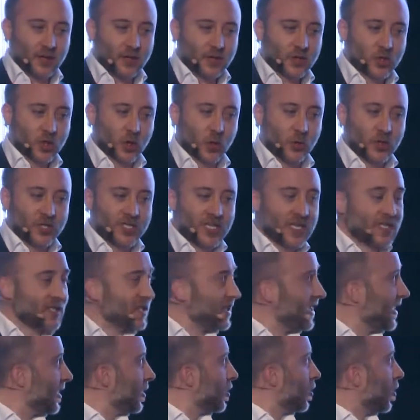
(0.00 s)
So we just
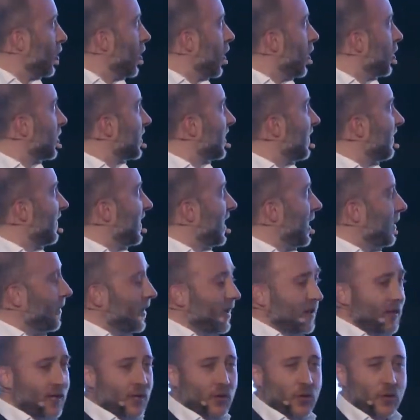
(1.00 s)
need to load the
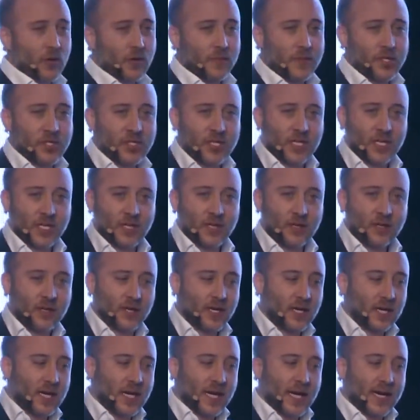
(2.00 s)
filament into the machine,
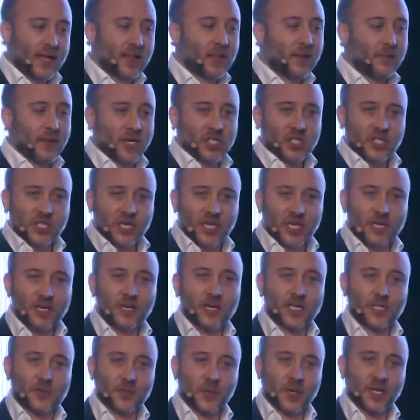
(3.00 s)
and the machine
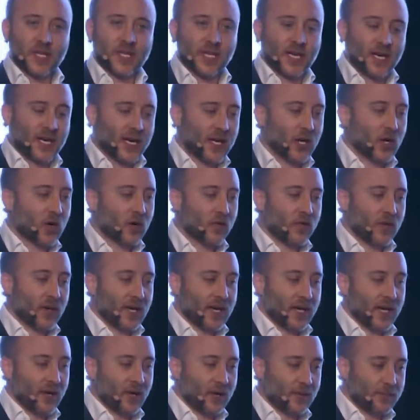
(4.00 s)
is printing layer over
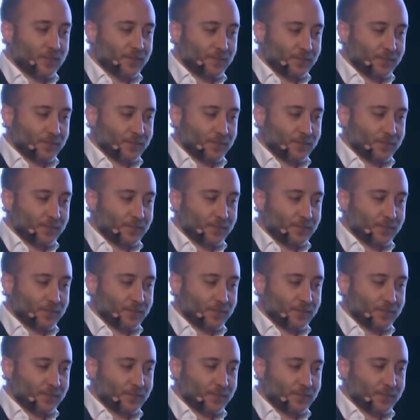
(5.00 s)
layer.